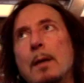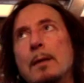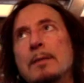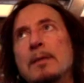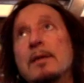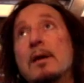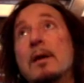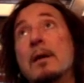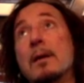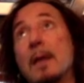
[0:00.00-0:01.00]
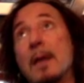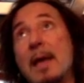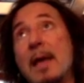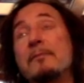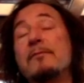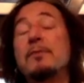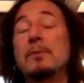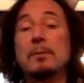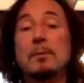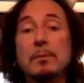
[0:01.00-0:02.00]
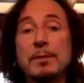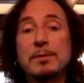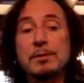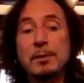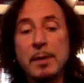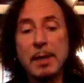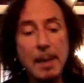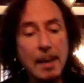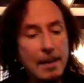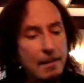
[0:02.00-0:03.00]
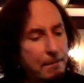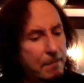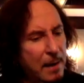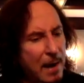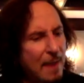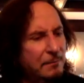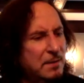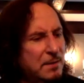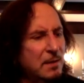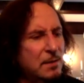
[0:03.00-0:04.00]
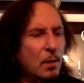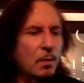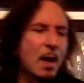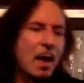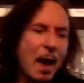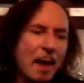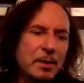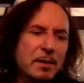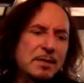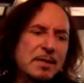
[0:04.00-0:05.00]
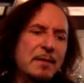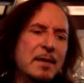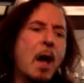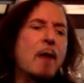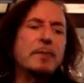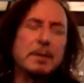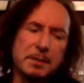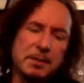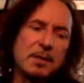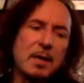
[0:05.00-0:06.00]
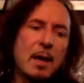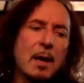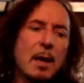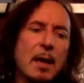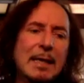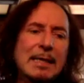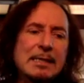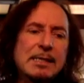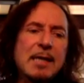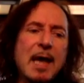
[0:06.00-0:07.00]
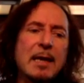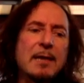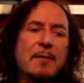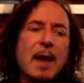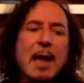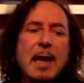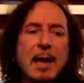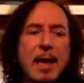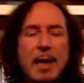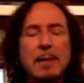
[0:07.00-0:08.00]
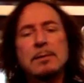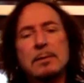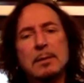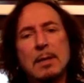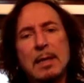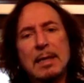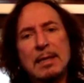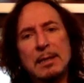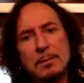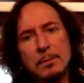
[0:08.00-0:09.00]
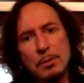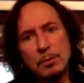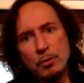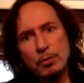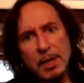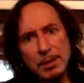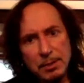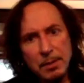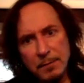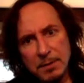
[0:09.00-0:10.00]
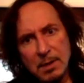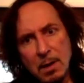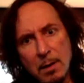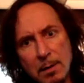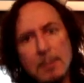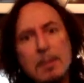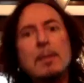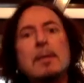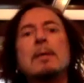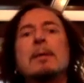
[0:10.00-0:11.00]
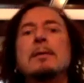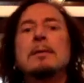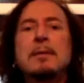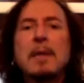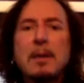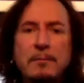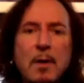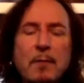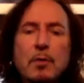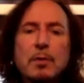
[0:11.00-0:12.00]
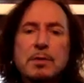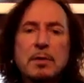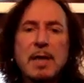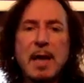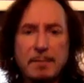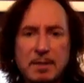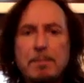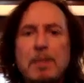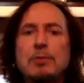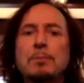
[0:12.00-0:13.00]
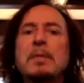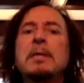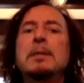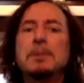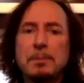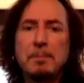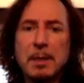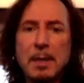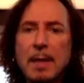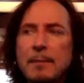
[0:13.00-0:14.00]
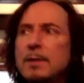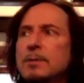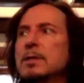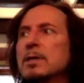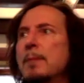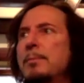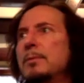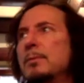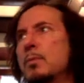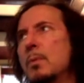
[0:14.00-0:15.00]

There are a handful with Journey, but I have to say, you know, I'm going to say the obvious is that if I had a hand in creation of the song, they of course are going to have a special meaning to me. And there's a couple.